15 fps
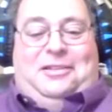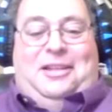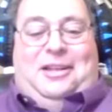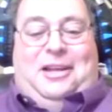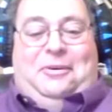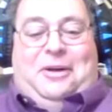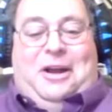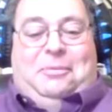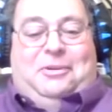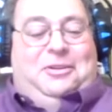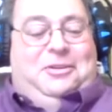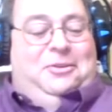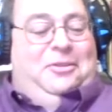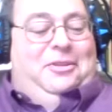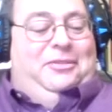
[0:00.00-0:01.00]
you know, we'll,
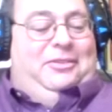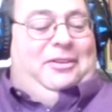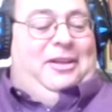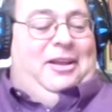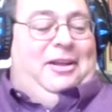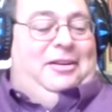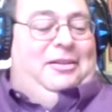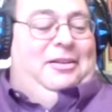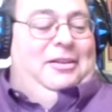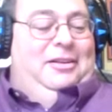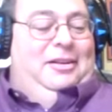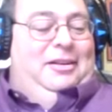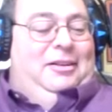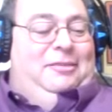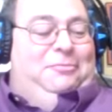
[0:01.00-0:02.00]
we'll, have to wait and
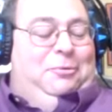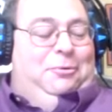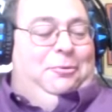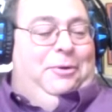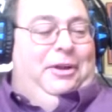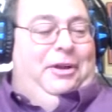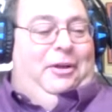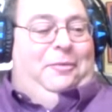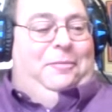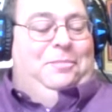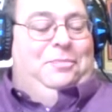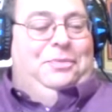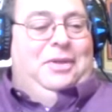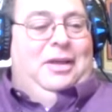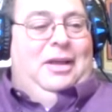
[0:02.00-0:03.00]
see. Uh,
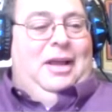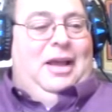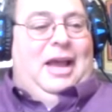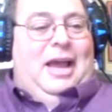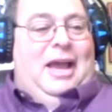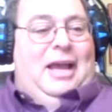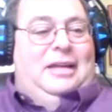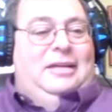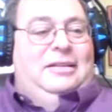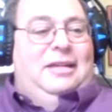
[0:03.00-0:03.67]
Nova,